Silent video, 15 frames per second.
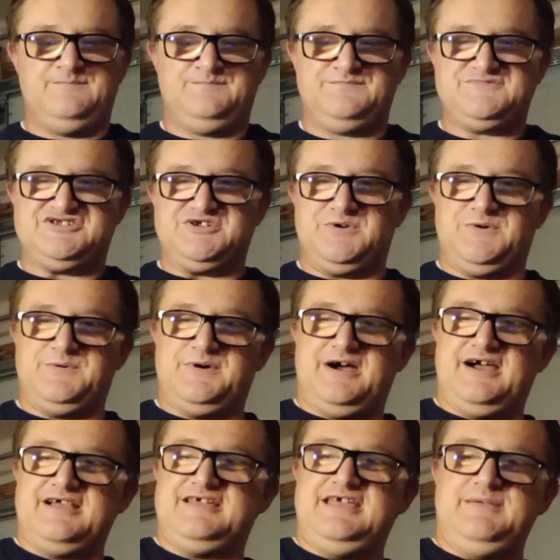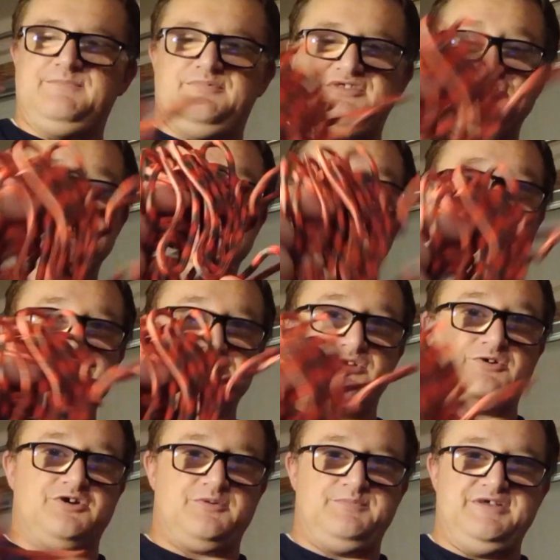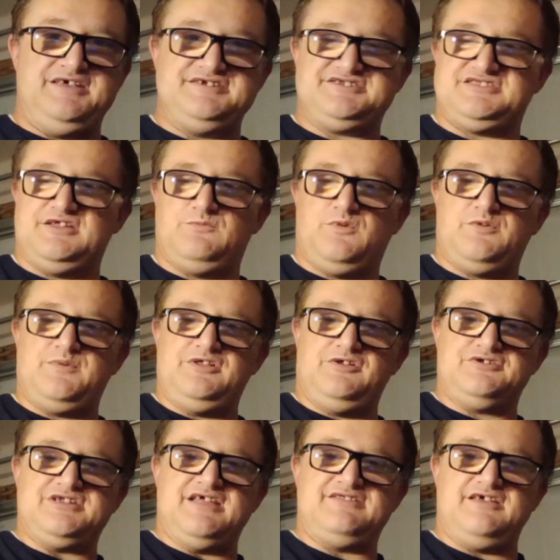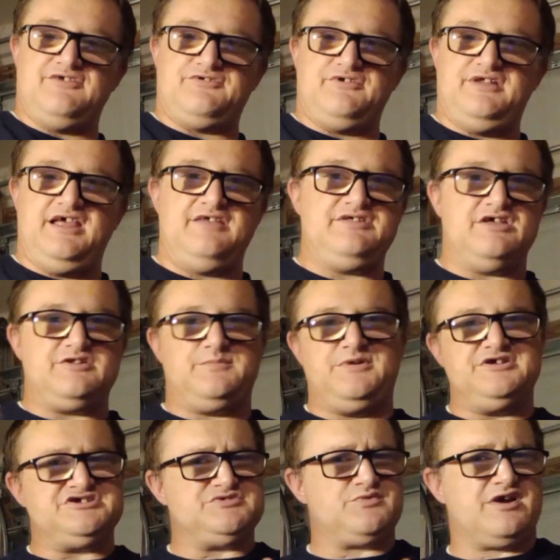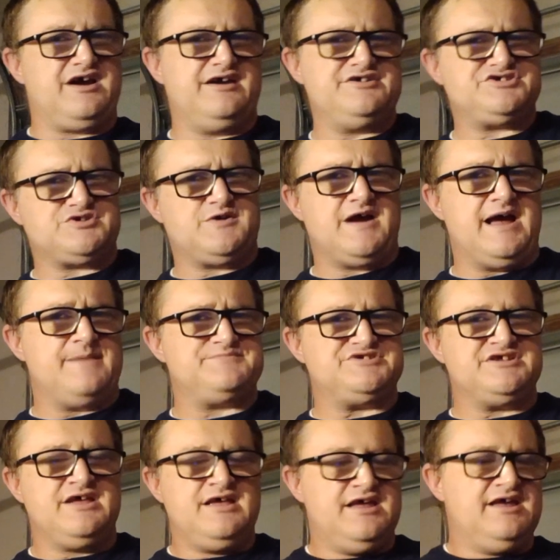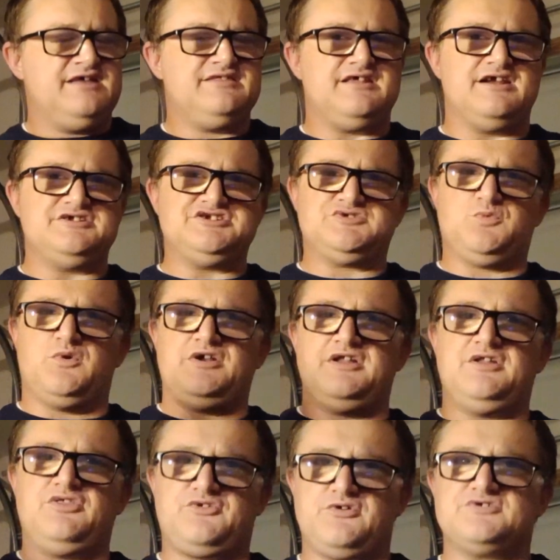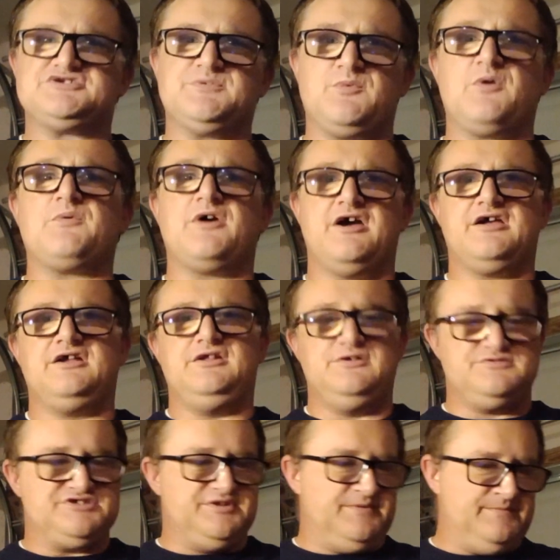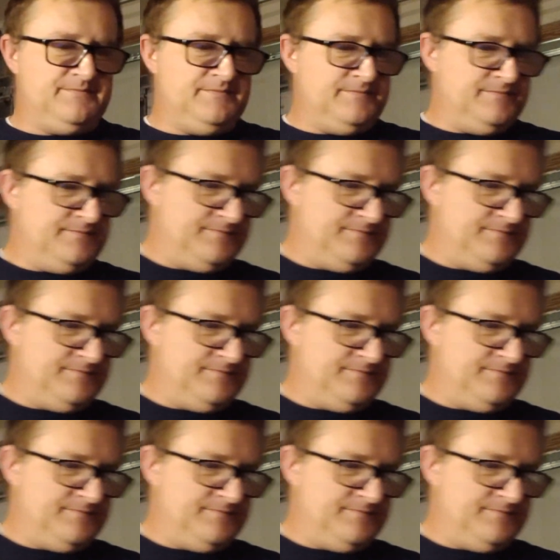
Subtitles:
so I keep, this is a much longer piece than what we looked at the other day. The other pieces were kind of scraps that I just wanted to throw somewhere where I could use them.